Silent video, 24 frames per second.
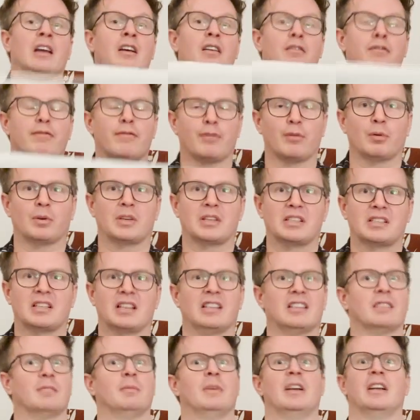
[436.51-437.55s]
40
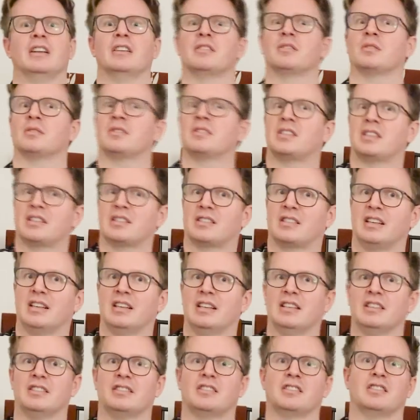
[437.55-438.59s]
centimeters or 16
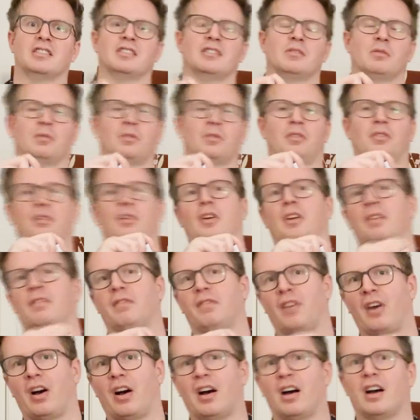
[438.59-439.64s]
inches or
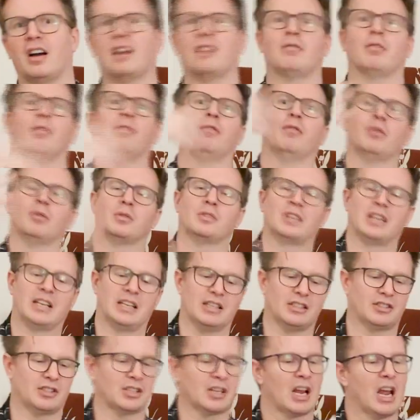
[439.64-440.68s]
35 or 14
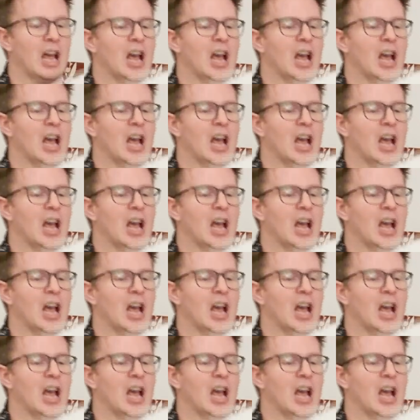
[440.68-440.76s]
inches.